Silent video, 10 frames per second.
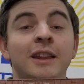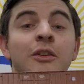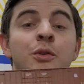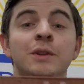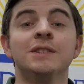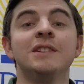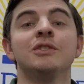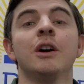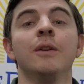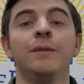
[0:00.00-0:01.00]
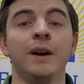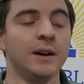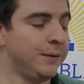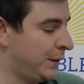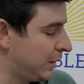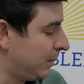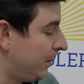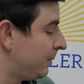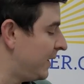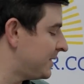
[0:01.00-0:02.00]
of course, these are a very affordable
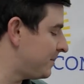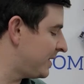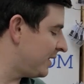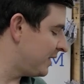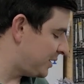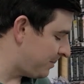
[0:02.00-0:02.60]
price because you're